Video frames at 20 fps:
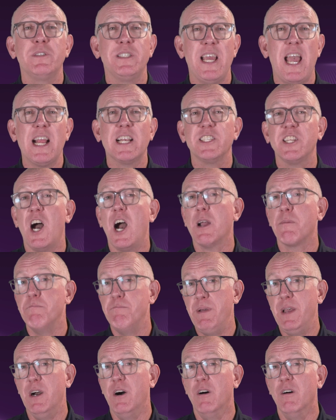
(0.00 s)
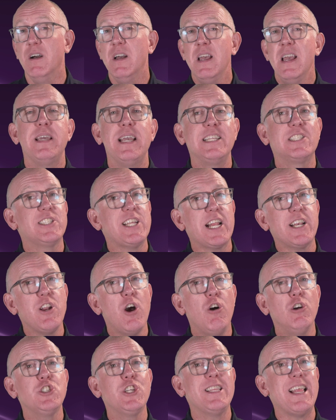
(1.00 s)
Tech Talk bill. It's
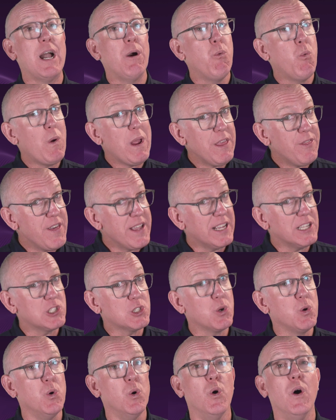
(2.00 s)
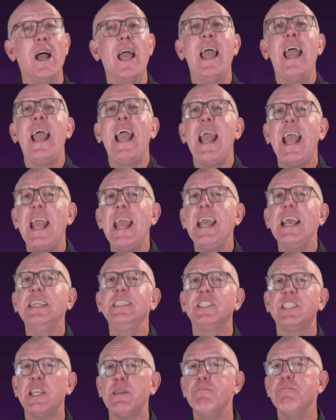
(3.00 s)
technology that we think is cool and
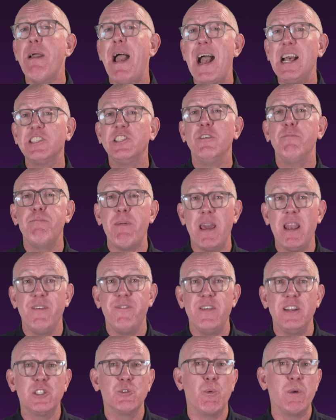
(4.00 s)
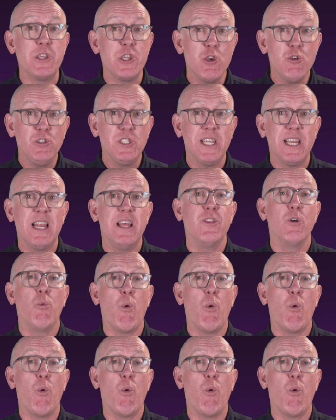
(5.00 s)
see massive benefits when using it in the